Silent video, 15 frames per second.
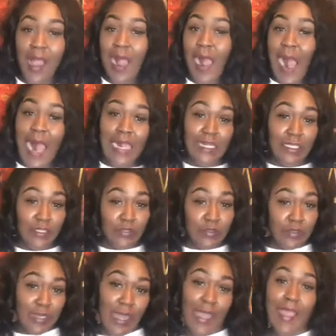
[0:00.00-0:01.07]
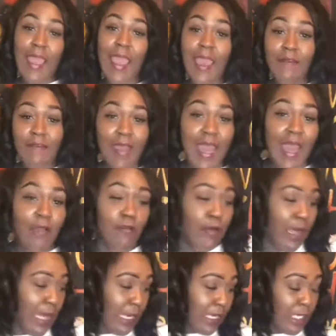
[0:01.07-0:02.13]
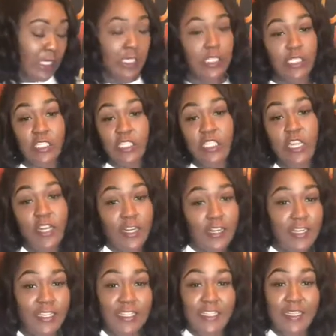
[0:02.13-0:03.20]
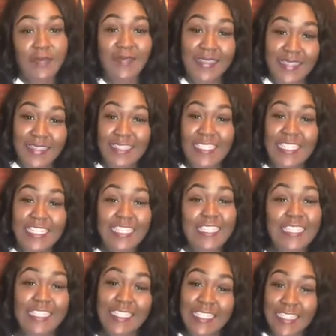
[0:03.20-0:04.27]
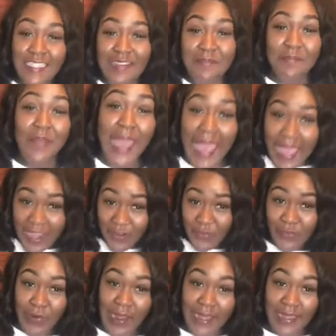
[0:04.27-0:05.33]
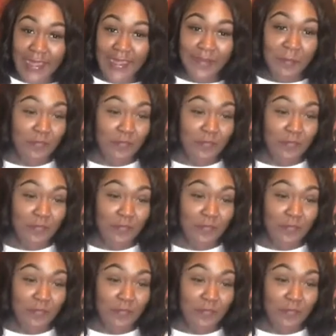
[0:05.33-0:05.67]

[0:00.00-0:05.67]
I use like half hot water, stirred it to get the sugar and the pack right.